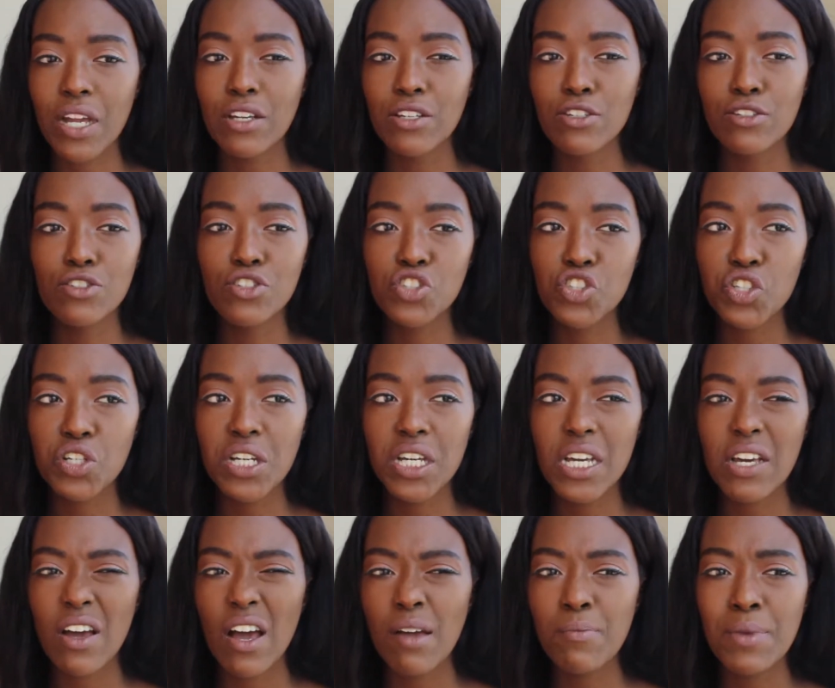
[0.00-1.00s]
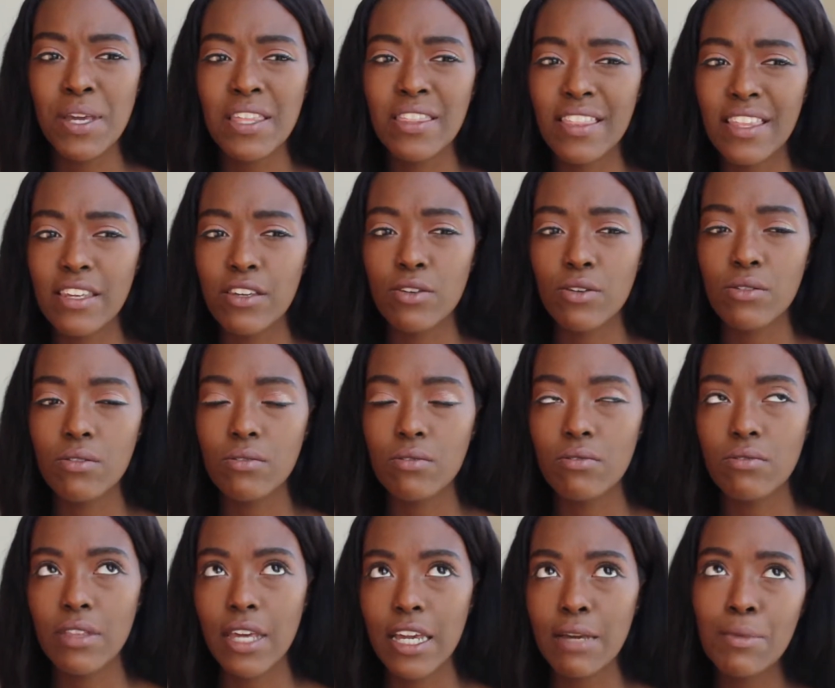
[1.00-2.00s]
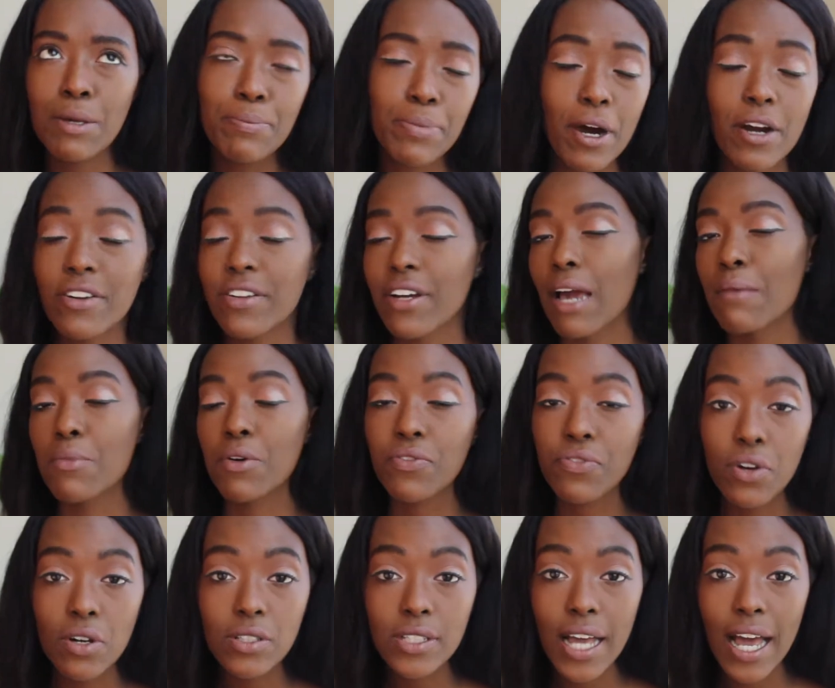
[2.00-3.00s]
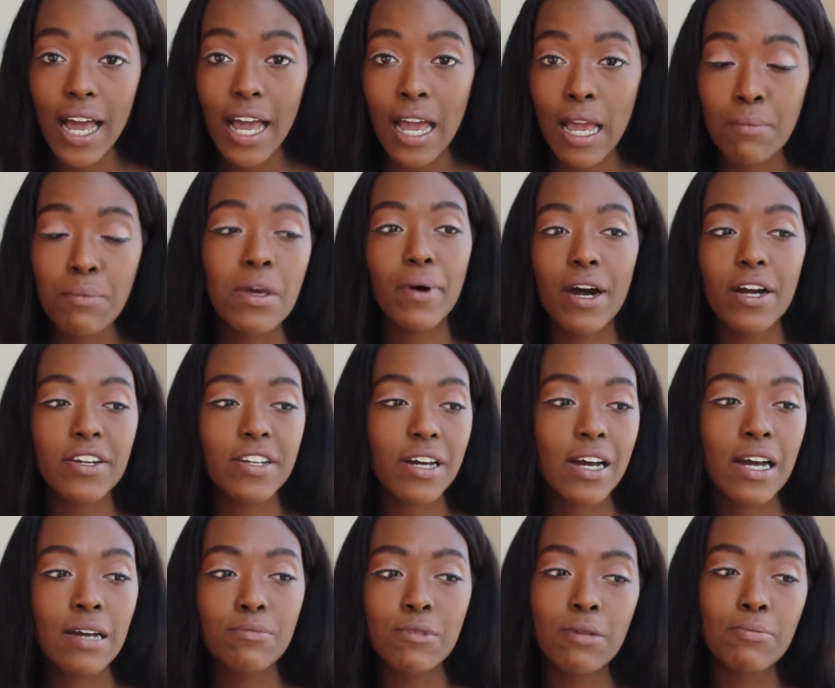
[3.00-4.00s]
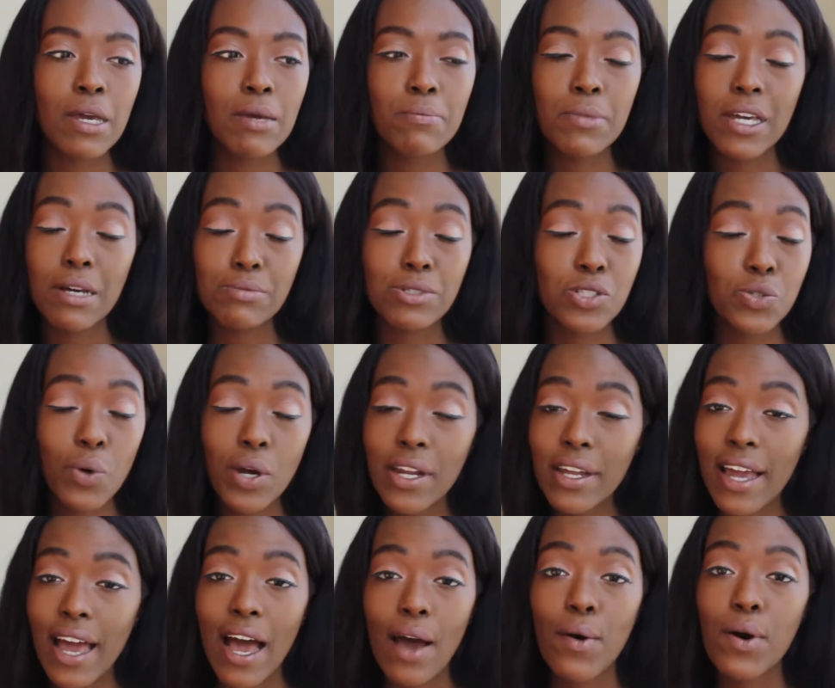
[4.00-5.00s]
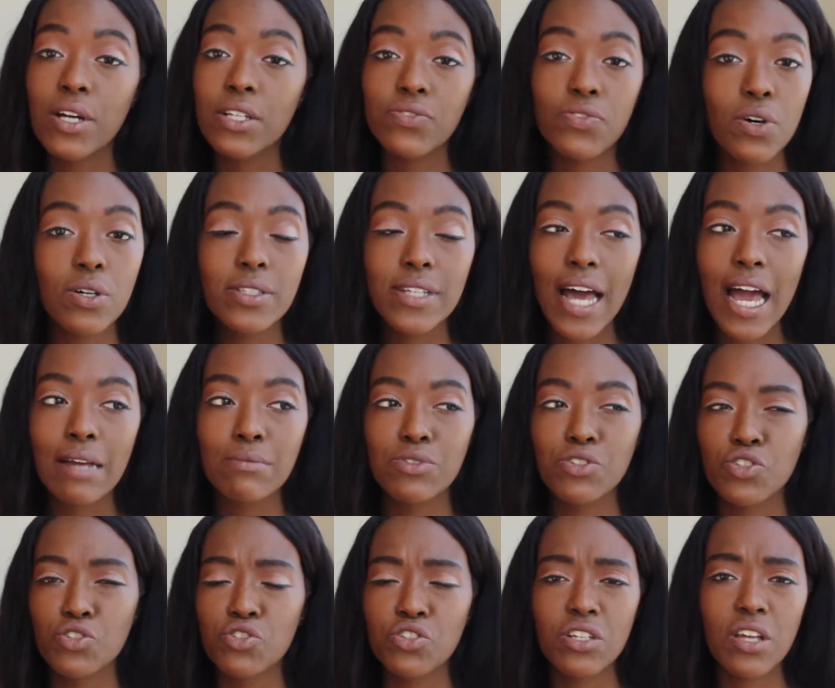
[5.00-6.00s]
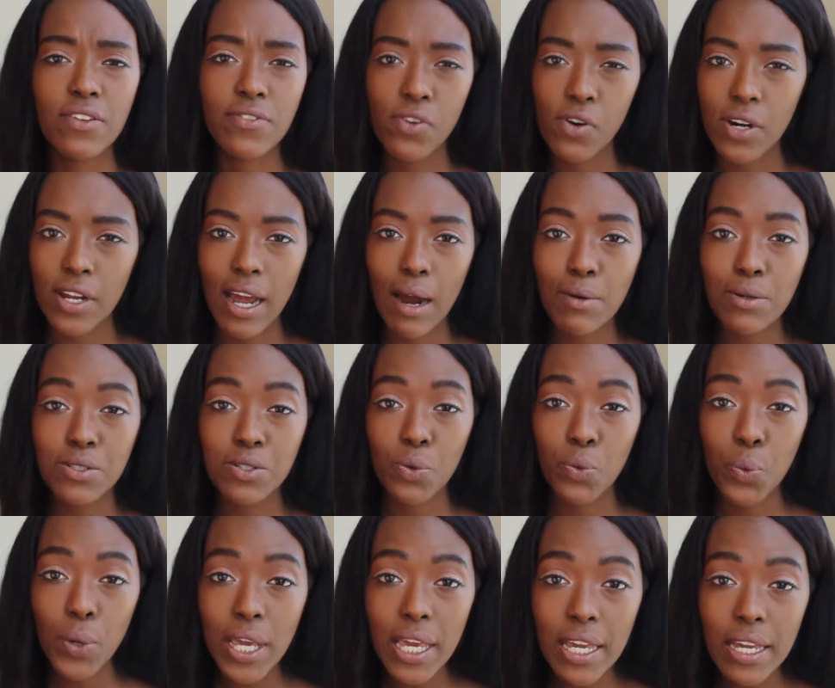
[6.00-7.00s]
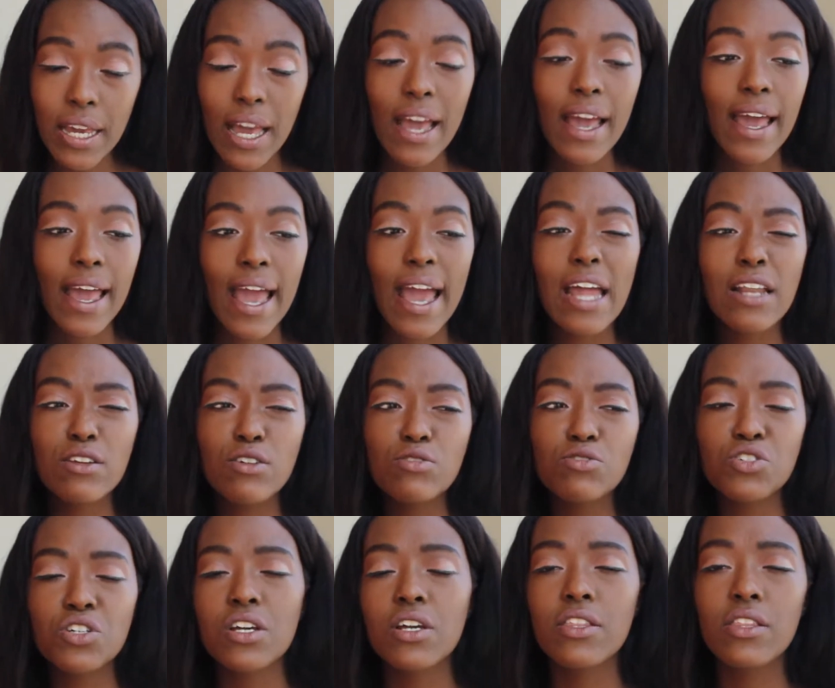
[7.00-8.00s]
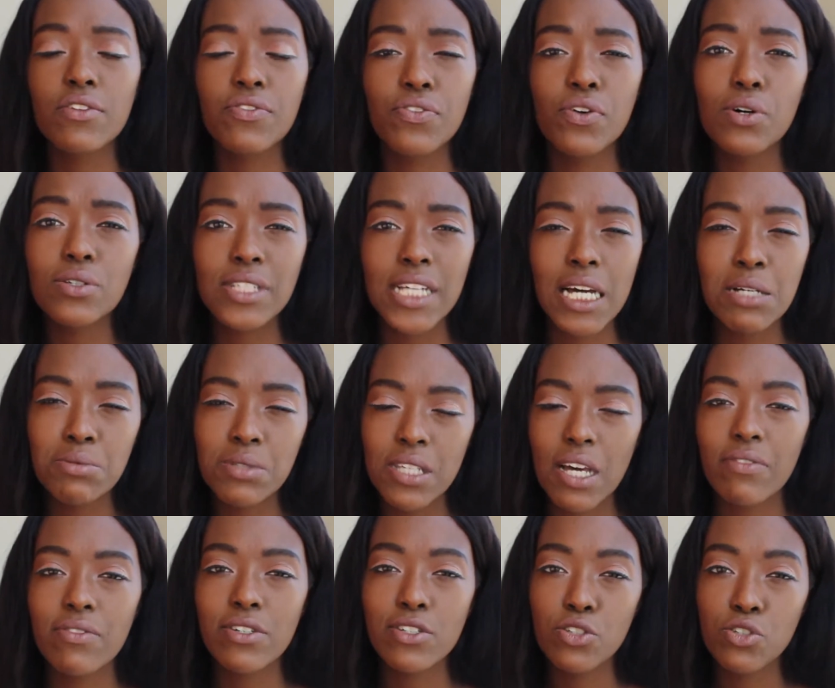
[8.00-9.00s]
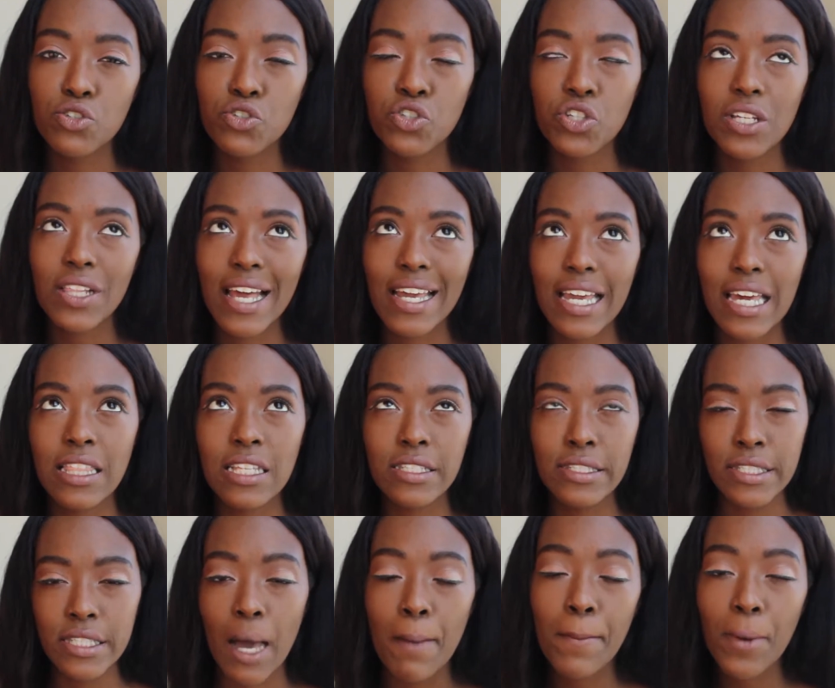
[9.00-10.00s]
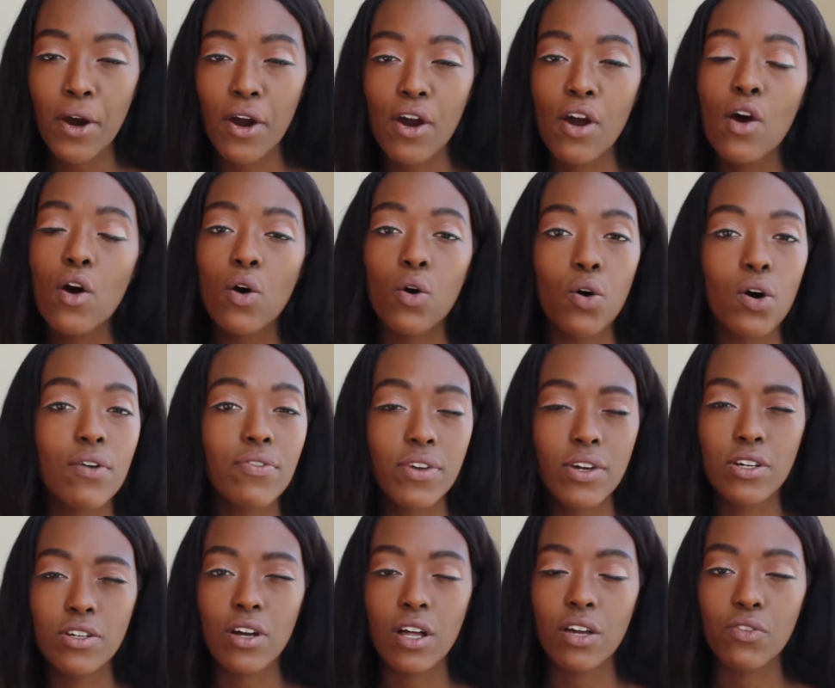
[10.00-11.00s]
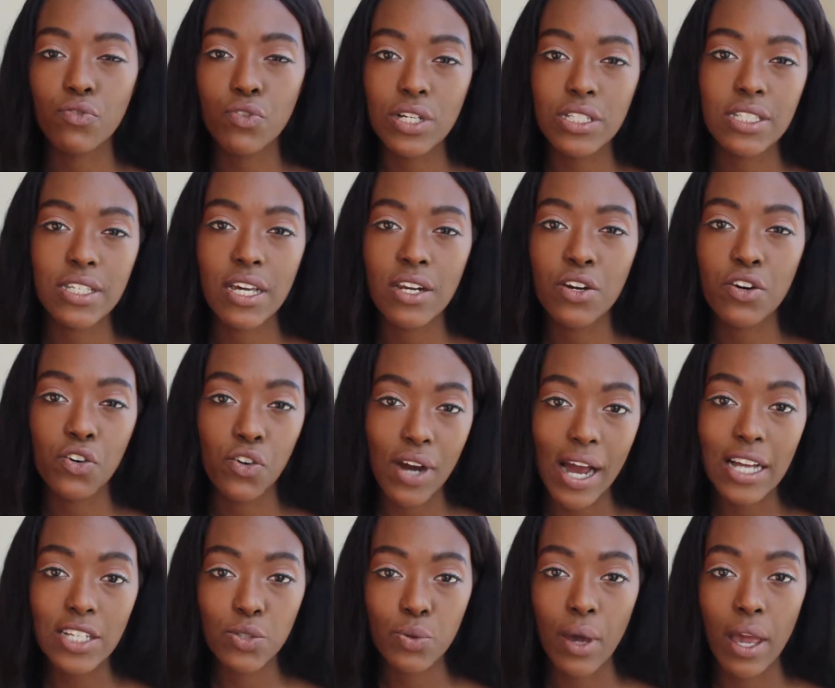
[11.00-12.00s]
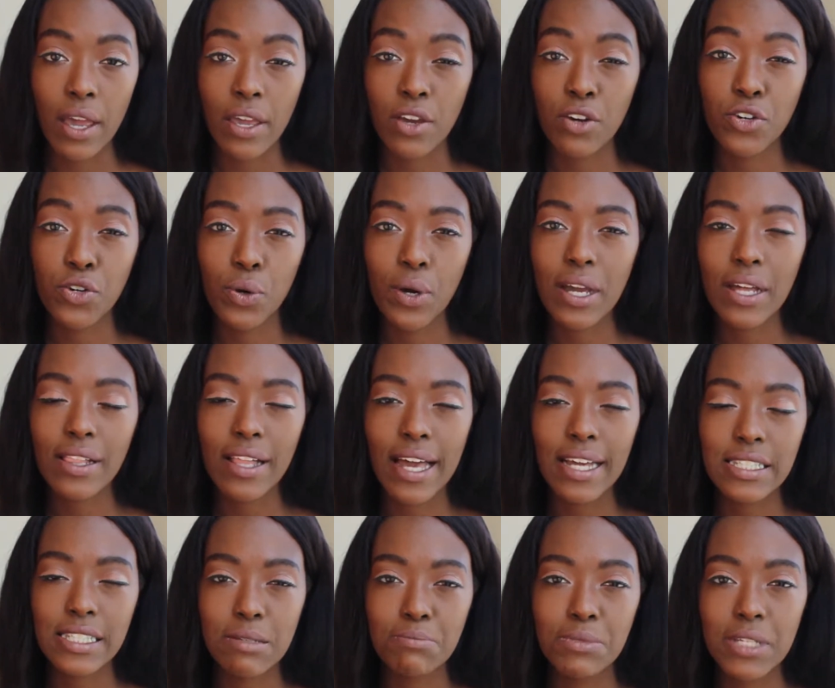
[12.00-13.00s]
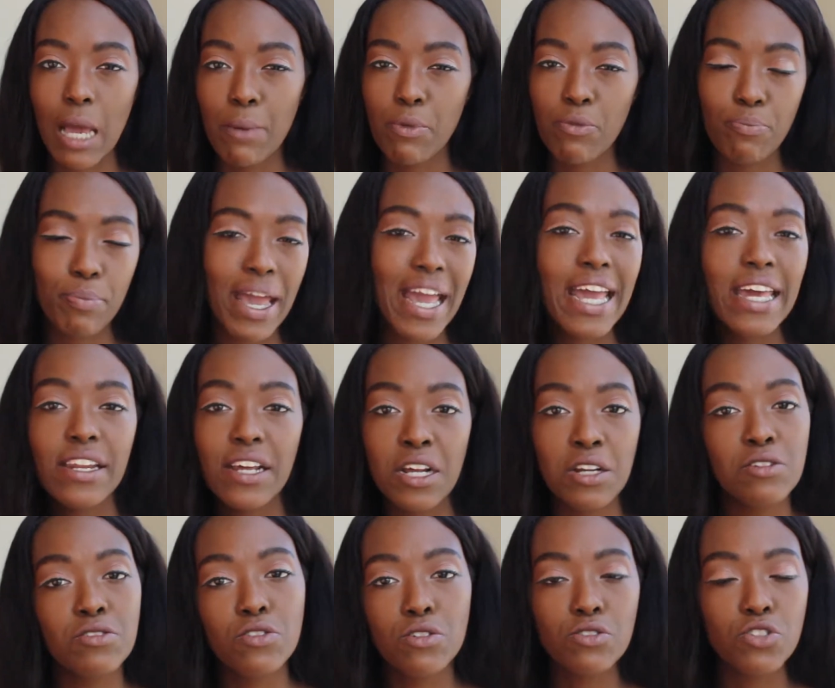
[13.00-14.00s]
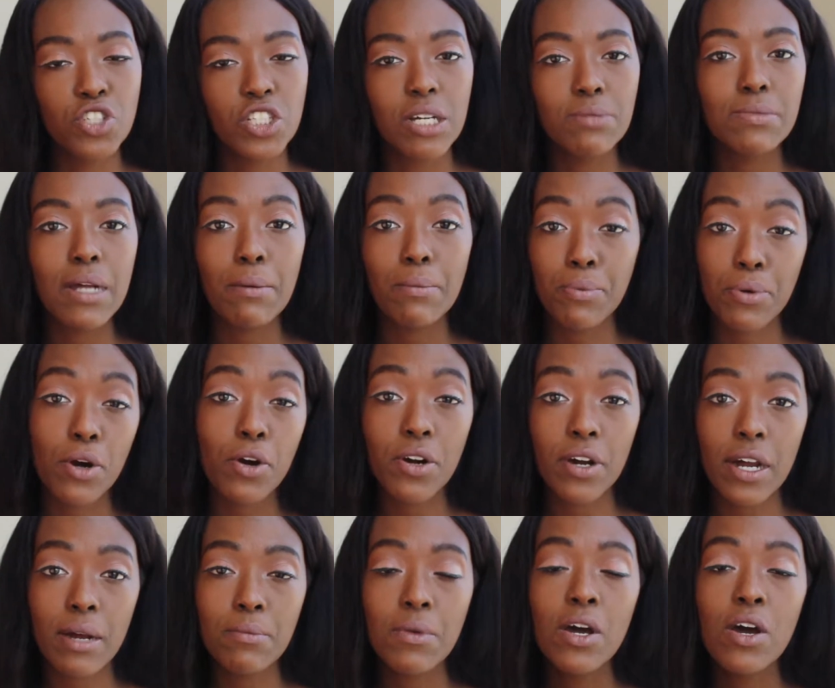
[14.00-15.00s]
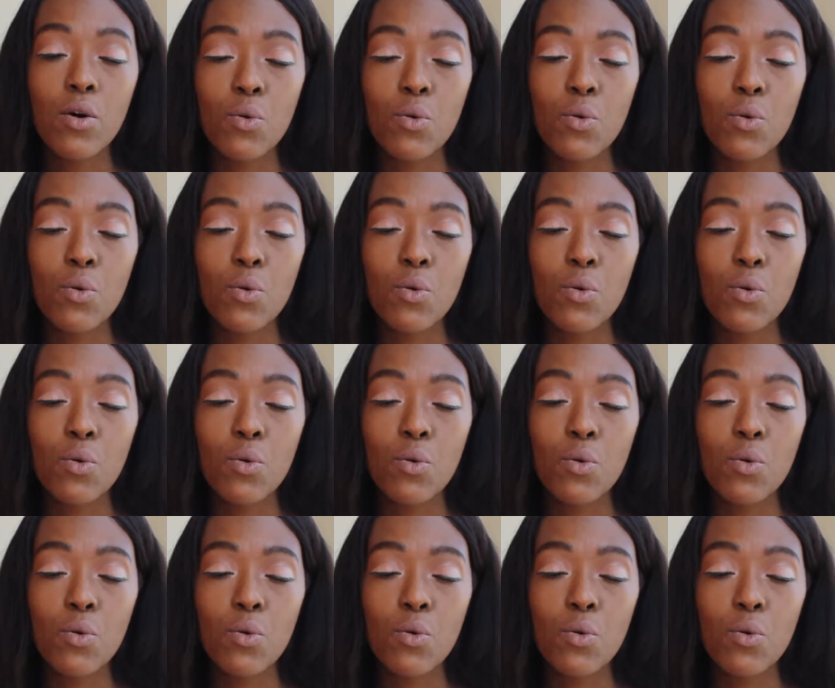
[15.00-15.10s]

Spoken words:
usually, I mean, they can be part-time or full-time. Part-time, they may be up to 20 hours. Full-time is usually like 40 hours a week. And usually the full-time stuff is usually like in the summer, or if you're a recent graduate and you're doing like some type of paid internship type program,